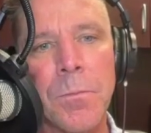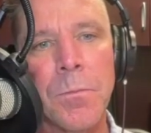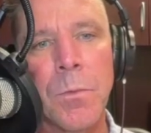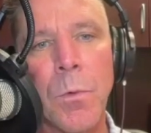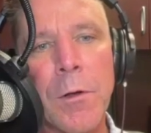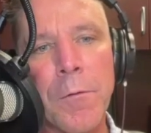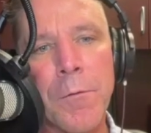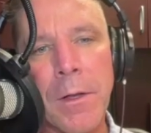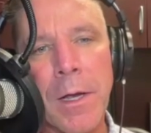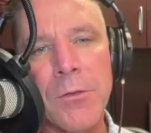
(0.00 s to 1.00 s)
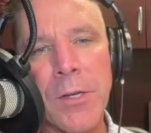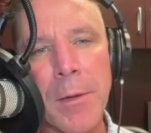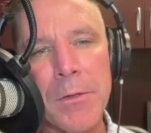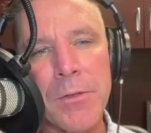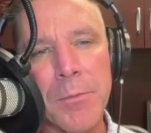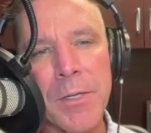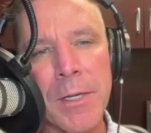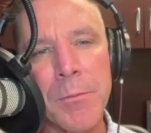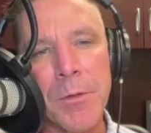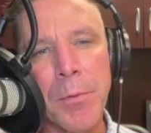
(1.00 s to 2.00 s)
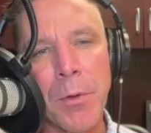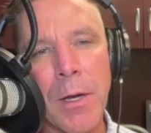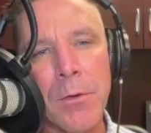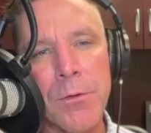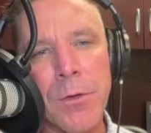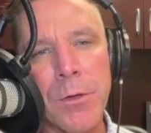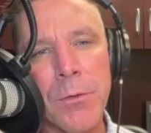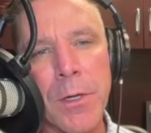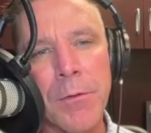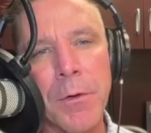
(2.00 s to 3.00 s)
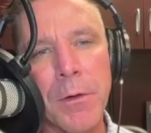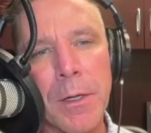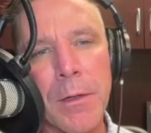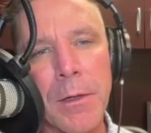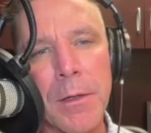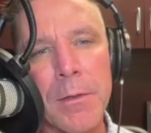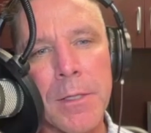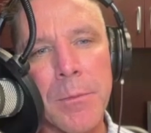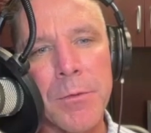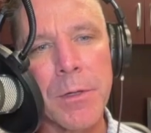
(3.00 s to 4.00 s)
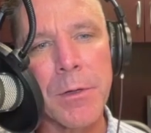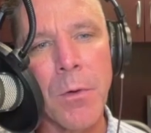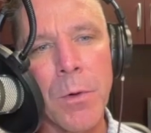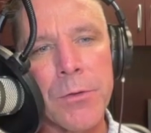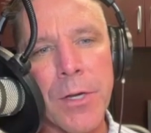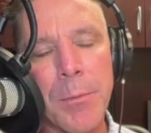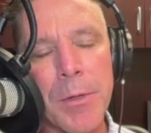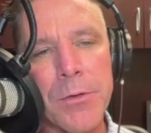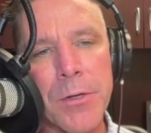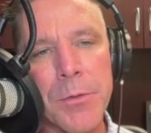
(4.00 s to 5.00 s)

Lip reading: What do you feel like championship teams and players do differently than teams that don't win championships?